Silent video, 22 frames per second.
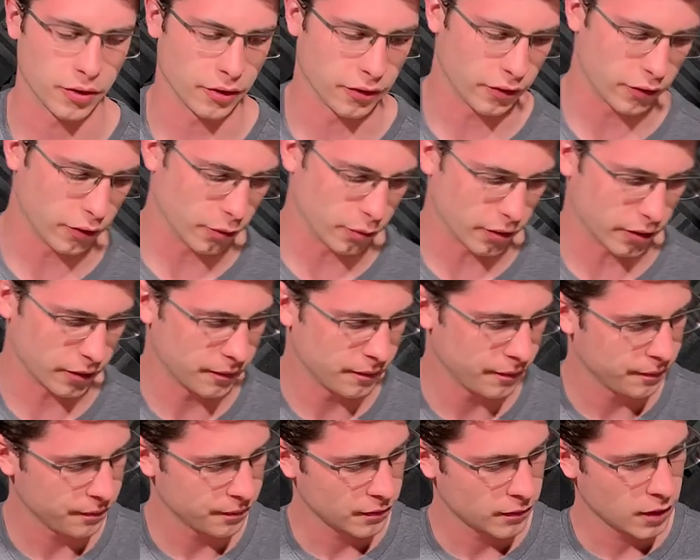consumer.
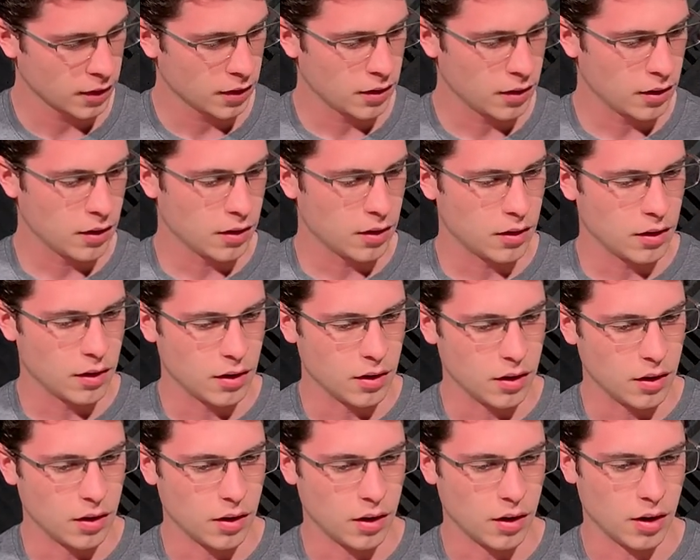
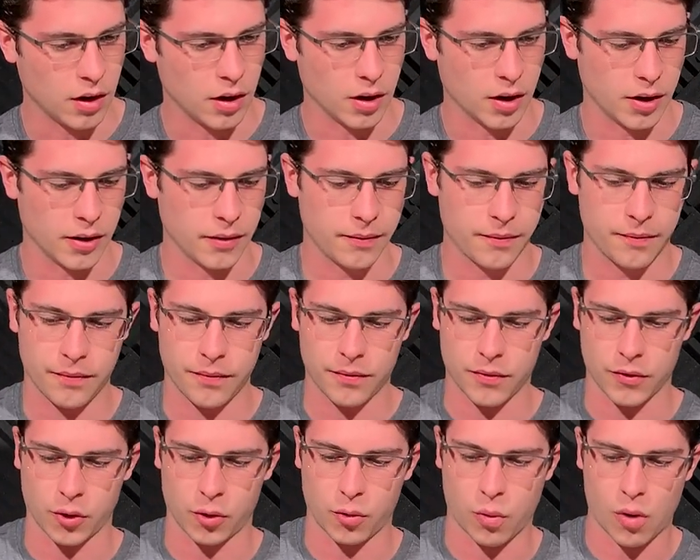
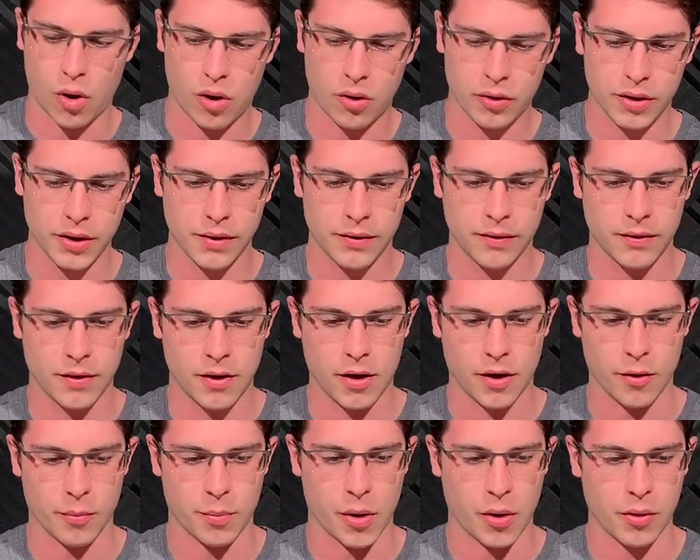The quality
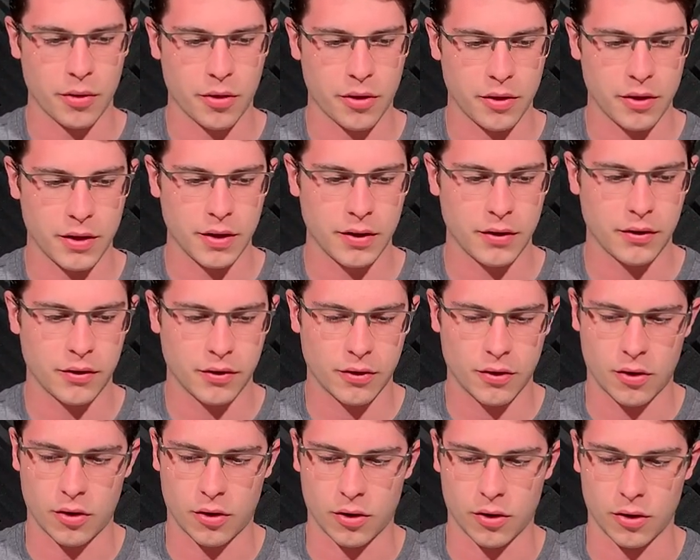of both of these
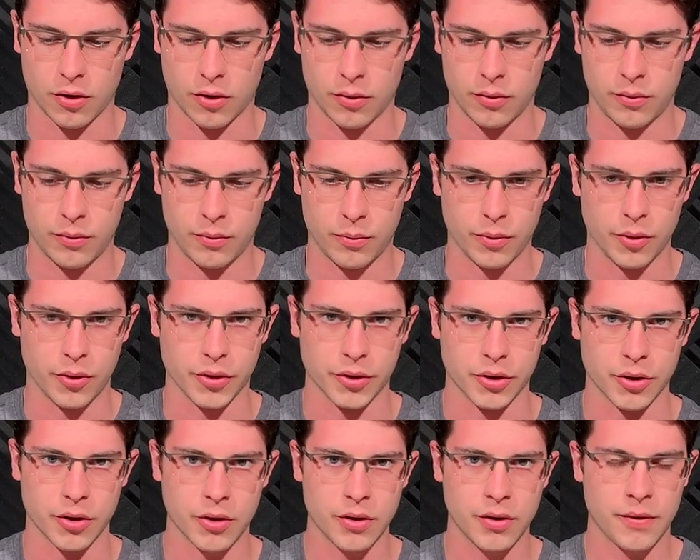are really
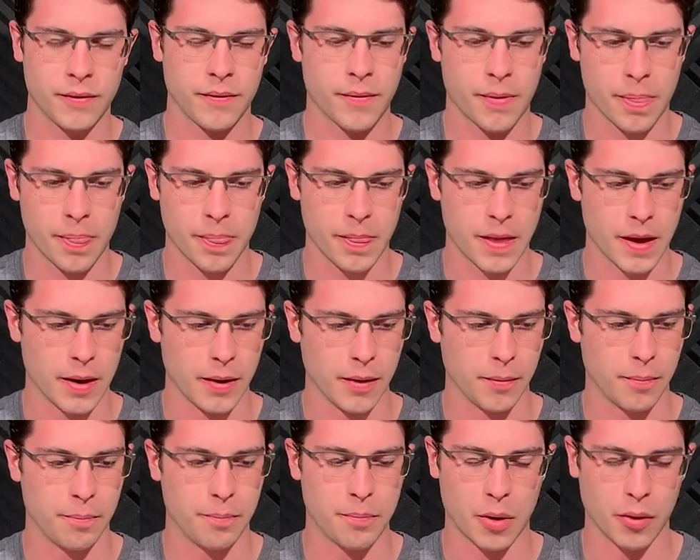good. They
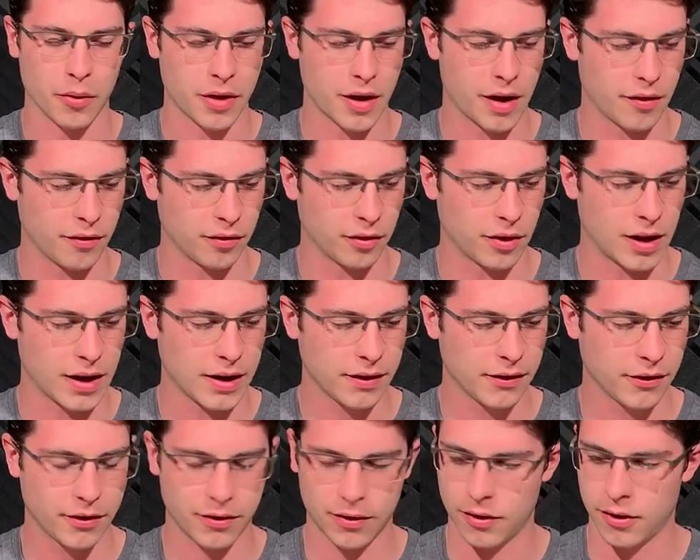both have
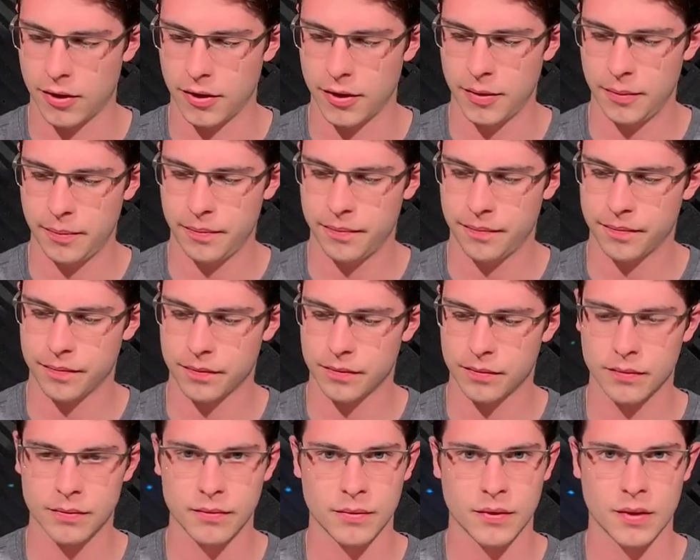lights on them,
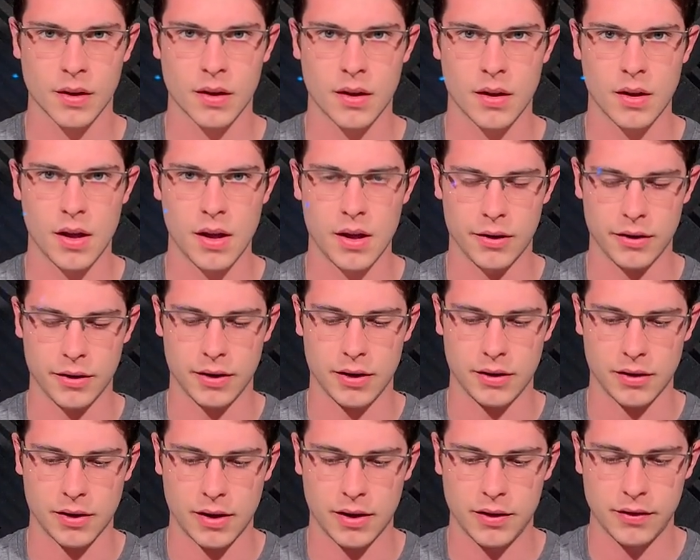LED
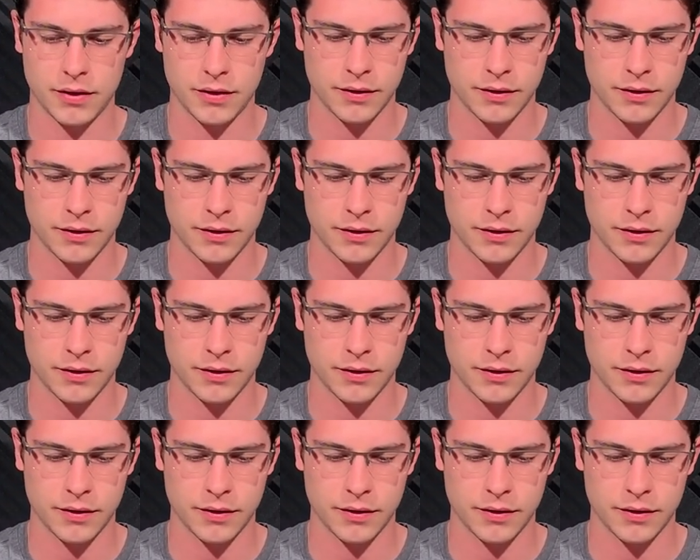lights.